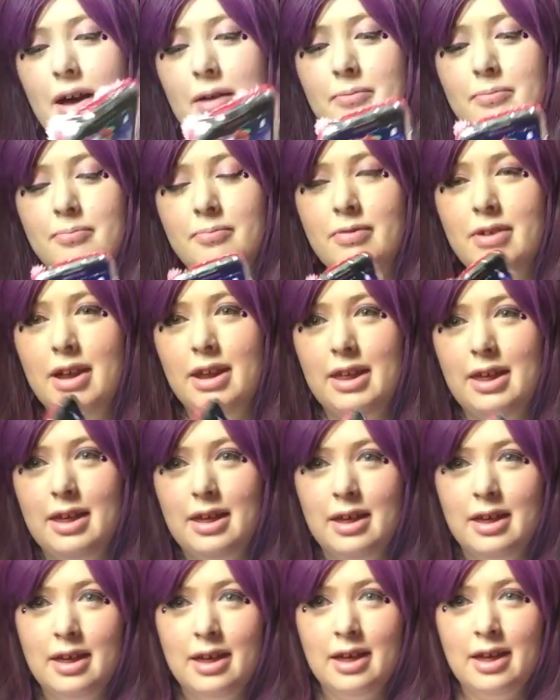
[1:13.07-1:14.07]
I'm
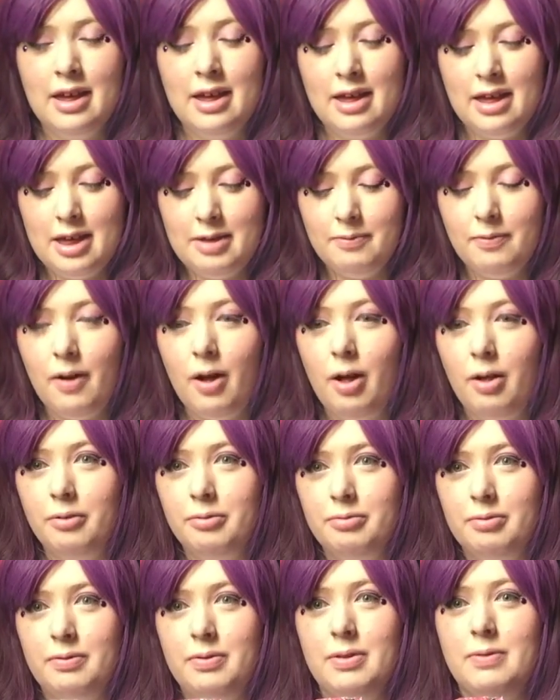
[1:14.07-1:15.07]
really
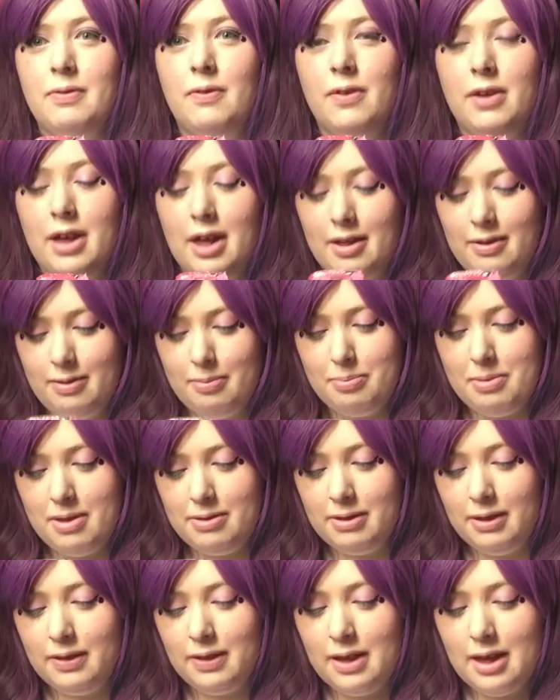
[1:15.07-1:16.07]
involved with this phone case.
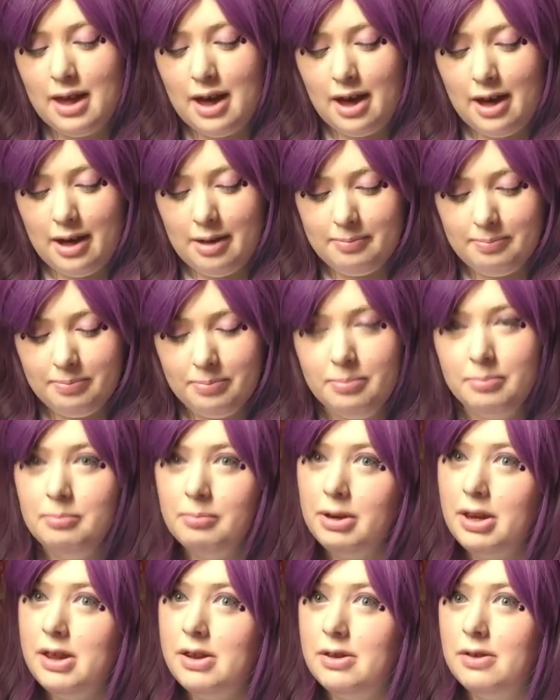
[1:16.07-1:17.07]
Basically, um
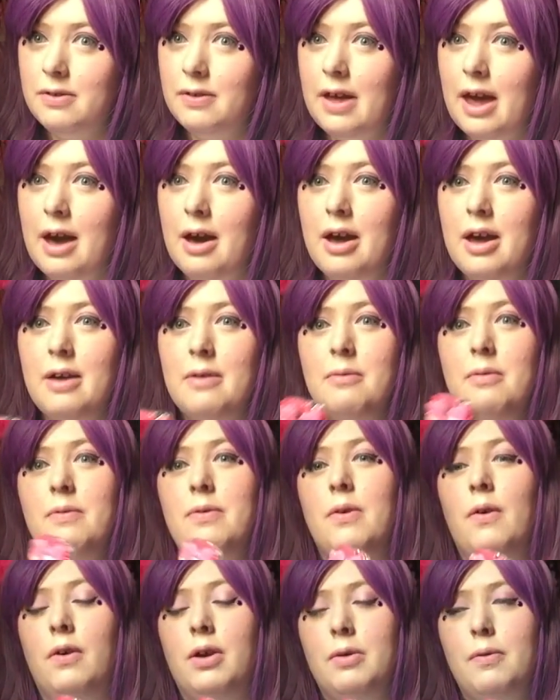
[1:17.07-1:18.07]
when you do get if
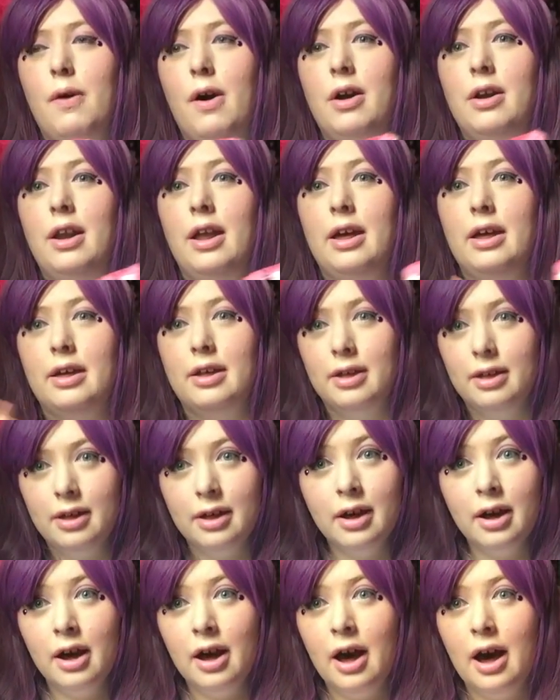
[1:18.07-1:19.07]
you order one, like
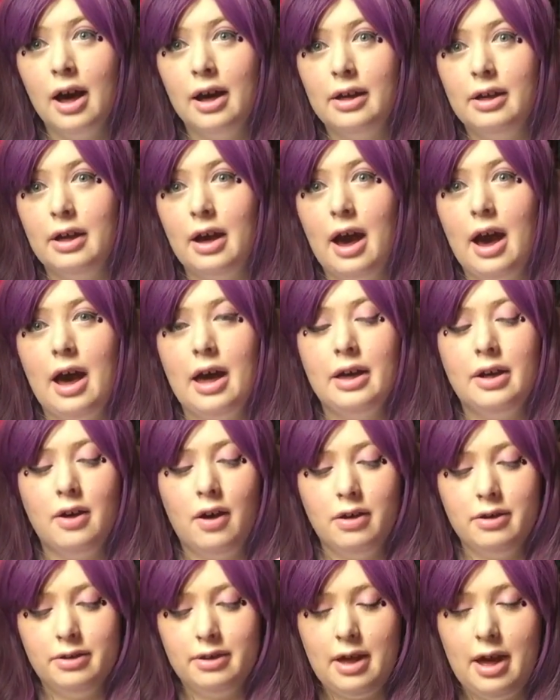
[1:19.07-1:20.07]
I
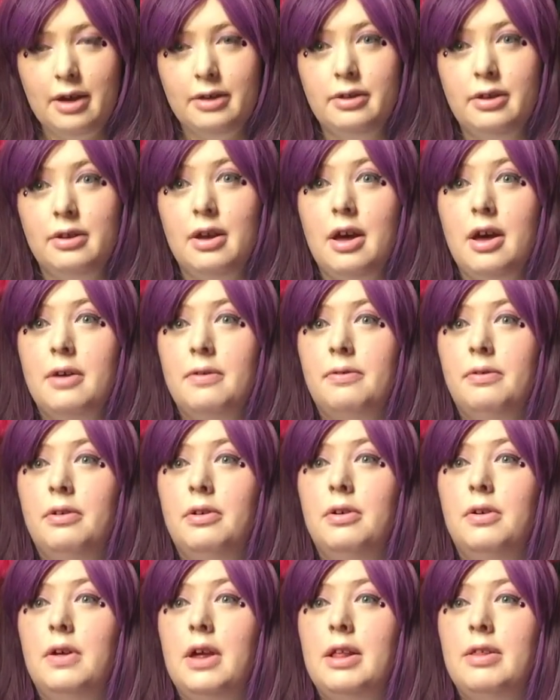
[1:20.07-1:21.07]
contacted her
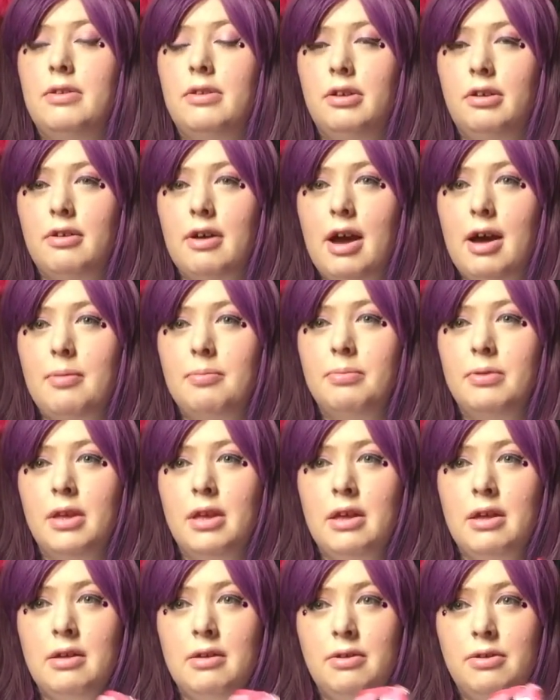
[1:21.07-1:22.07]
through Instagram.
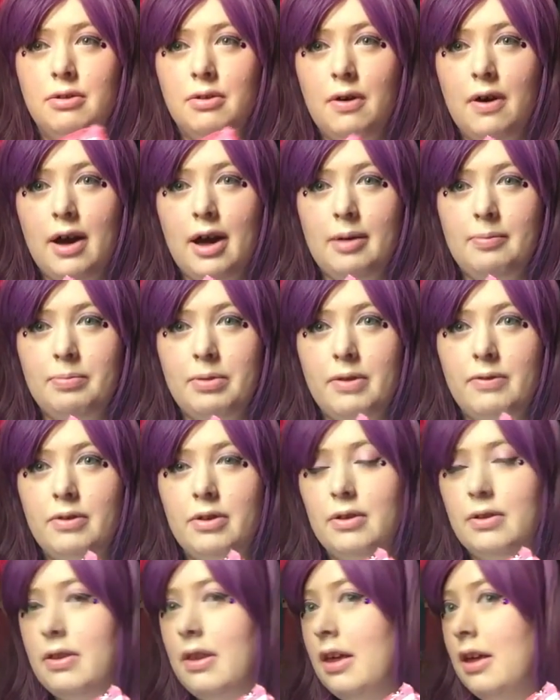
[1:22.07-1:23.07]
So um if you
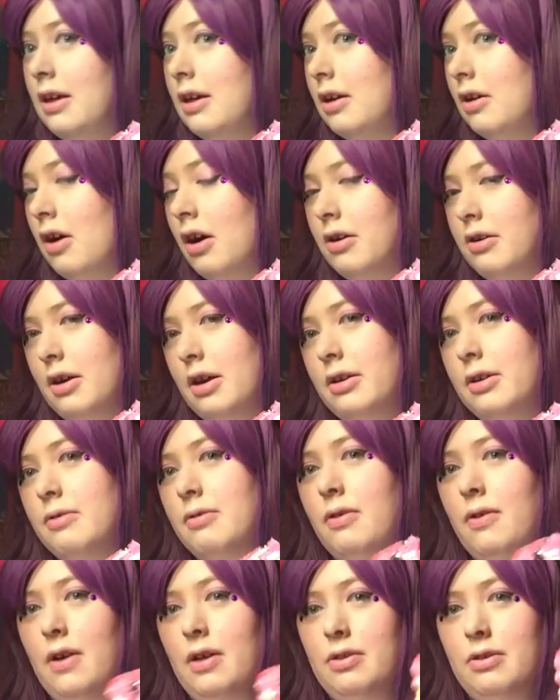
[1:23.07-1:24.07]
just like contact her
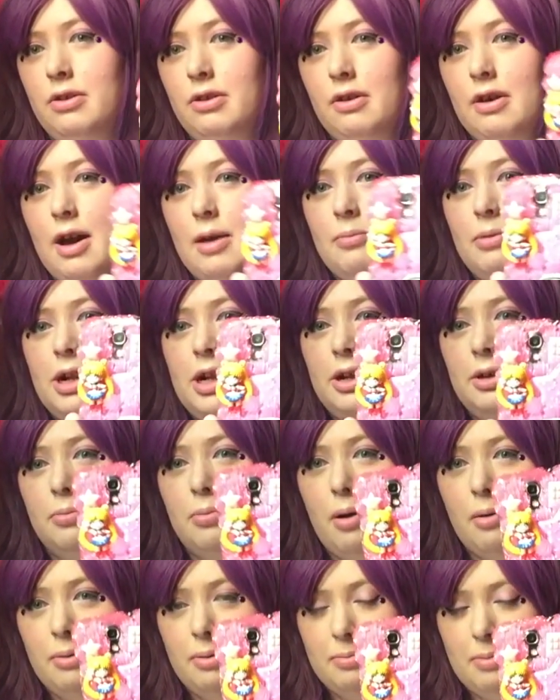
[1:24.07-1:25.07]
through Instagram, she'll
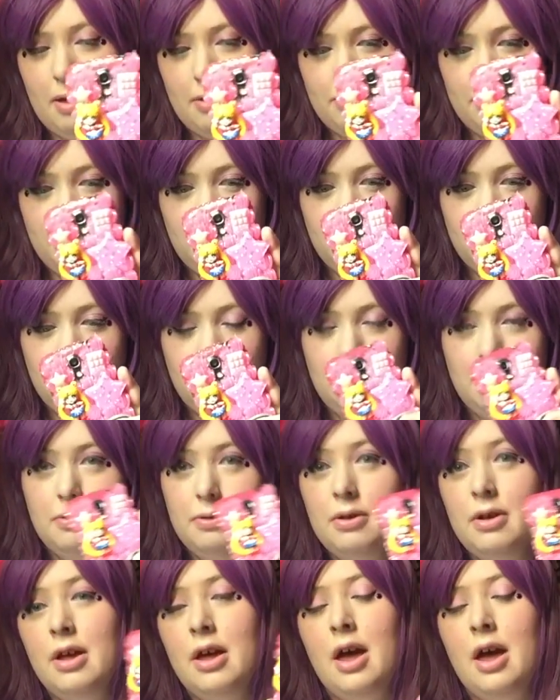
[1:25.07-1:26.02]
probably message you.